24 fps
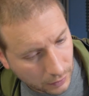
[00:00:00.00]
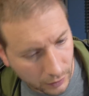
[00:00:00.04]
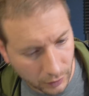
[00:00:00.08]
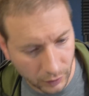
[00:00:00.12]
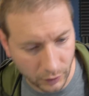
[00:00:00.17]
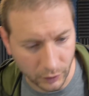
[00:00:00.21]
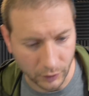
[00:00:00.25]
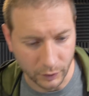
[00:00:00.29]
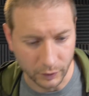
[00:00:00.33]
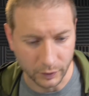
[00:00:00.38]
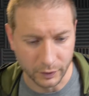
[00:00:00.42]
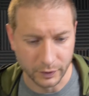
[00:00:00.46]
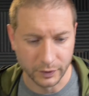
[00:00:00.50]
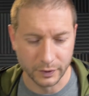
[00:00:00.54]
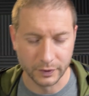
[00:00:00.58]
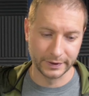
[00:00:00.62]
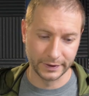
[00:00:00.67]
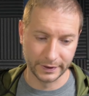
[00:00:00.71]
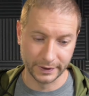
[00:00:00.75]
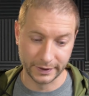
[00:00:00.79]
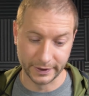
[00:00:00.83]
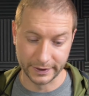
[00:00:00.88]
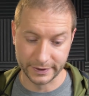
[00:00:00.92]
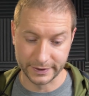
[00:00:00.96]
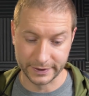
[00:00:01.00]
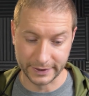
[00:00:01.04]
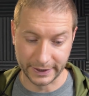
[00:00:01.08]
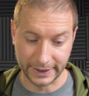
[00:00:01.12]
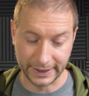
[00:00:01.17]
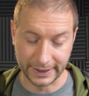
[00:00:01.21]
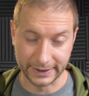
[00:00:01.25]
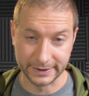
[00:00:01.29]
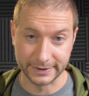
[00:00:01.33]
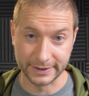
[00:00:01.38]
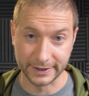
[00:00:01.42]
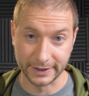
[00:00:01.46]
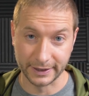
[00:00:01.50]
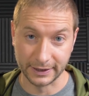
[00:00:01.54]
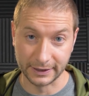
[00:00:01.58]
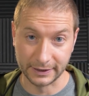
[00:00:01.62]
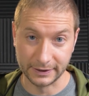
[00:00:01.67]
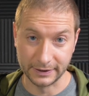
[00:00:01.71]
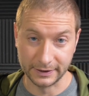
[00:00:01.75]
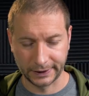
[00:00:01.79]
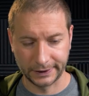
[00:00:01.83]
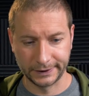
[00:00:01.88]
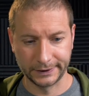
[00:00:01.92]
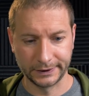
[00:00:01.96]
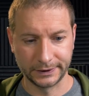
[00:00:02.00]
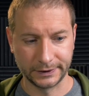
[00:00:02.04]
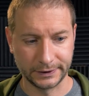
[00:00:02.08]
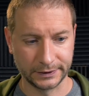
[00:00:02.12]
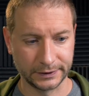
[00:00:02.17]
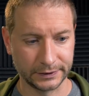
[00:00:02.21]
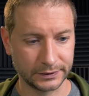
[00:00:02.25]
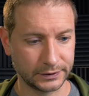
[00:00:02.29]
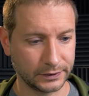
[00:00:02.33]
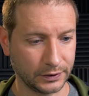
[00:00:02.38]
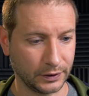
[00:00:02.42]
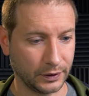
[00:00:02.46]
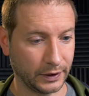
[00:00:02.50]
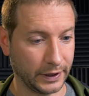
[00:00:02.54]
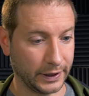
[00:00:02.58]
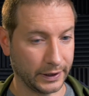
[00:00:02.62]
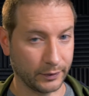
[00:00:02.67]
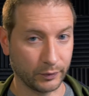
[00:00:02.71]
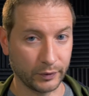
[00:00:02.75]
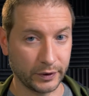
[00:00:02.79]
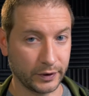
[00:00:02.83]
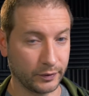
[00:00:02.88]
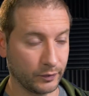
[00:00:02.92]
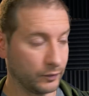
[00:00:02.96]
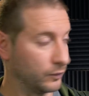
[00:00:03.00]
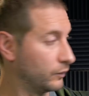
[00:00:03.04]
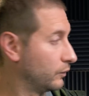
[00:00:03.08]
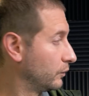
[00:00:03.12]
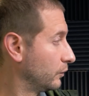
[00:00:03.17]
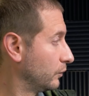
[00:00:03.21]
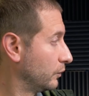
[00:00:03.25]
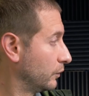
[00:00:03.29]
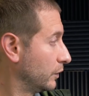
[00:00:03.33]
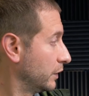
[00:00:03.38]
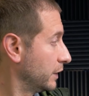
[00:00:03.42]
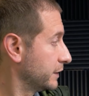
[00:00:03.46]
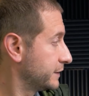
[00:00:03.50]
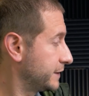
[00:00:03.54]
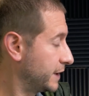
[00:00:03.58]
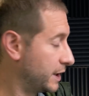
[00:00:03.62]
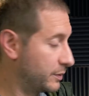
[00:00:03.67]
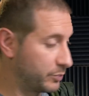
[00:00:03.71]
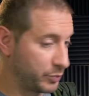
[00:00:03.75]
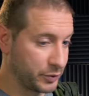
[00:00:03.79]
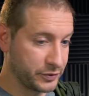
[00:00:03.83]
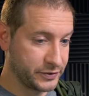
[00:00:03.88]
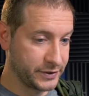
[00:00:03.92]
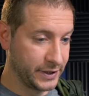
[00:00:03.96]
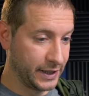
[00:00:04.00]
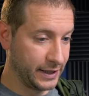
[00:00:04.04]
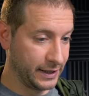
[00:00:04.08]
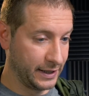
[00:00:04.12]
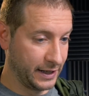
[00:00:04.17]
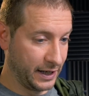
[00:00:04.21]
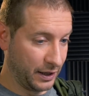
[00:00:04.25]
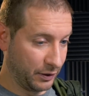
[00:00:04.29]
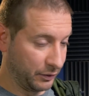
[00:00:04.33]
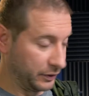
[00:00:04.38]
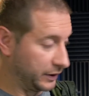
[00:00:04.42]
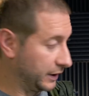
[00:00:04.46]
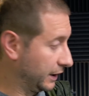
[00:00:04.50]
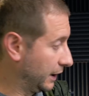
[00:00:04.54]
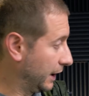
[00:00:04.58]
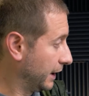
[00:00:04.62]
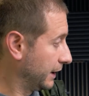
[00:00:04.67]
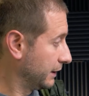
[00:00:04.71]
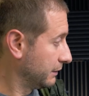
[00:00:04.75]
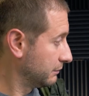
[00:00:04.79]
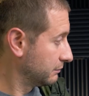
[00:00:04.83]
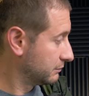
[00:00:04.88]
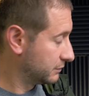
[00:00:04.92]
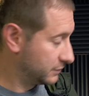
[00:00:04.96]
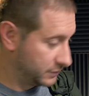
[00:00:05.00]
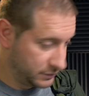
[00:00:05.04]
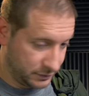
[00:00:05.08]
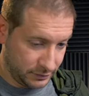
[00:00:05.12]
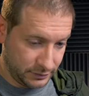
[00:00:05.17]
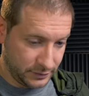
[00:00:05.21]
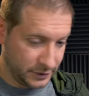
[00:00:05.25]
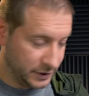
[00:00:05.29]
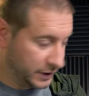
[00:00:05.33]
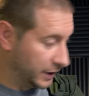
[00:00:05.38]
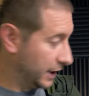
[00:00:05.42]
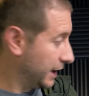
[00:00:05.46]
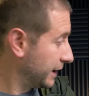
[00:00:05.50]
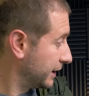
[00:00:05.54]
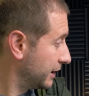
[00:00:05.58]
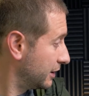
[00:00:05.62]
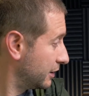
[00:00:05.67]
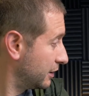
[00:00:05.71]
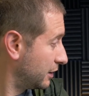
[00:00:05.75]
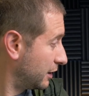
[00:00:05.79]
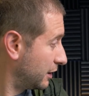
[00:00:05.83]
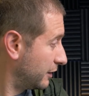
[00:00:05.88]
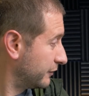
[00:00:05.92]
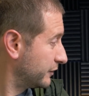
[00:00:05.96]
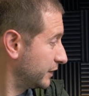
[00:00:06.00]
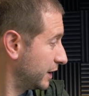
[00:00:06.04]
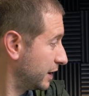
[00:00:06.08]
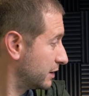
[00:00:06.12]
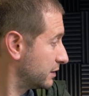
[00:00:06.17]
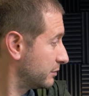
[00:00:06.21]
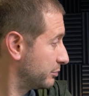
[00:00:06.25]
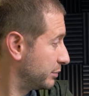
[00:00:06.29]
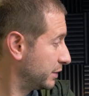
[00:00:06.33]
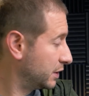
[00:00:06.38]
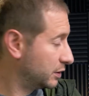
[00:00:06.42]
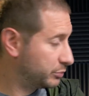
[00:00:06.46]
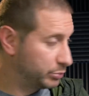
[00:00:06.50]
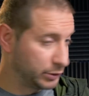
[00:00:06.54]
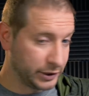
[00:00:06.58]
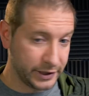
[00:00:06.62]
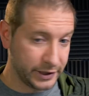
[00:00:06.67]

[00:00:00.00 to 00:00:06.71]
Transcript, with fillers: Oh, it's the Intel. All right, we're, we're at 10% now. Can I, can I kick off the other build,